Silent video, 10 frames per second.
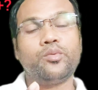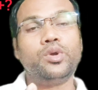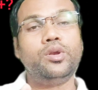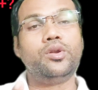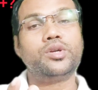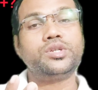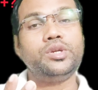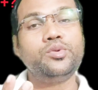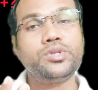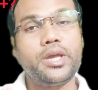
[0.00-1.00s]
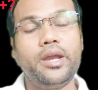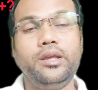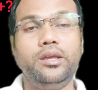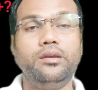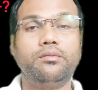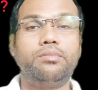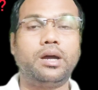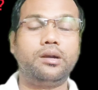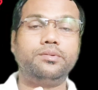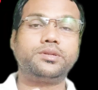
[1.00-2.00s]
We will not use any
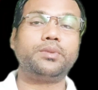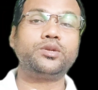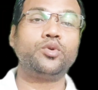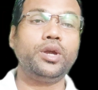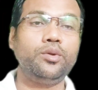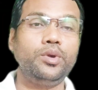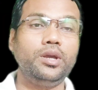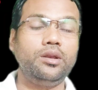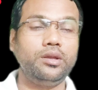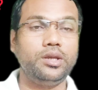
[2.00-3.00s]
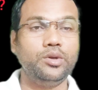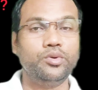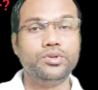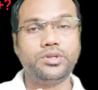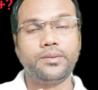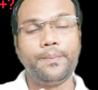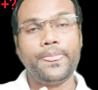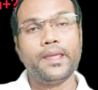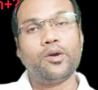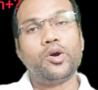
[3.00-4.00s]
verbs. But when we will use
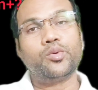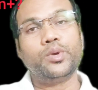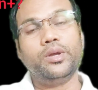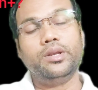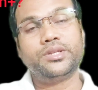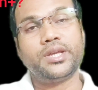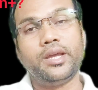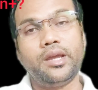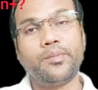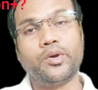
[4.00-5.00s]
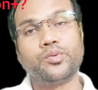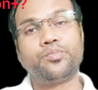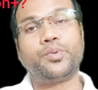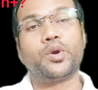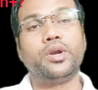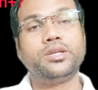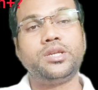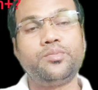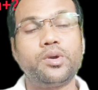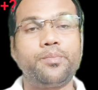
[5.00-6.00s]
or we will say about
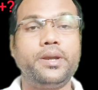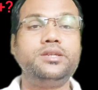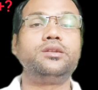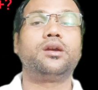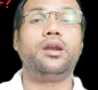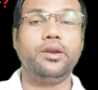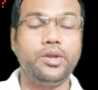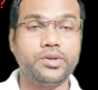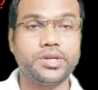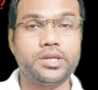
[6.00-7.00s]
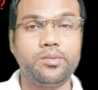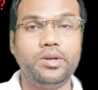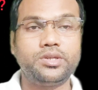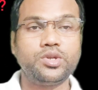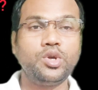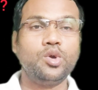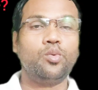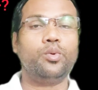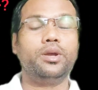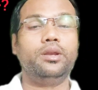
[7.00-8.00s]
progressive or present continuous activities,
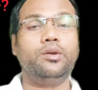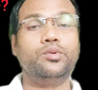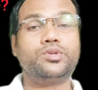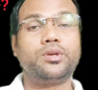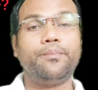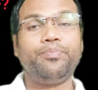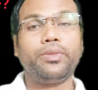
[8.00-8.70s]
we will use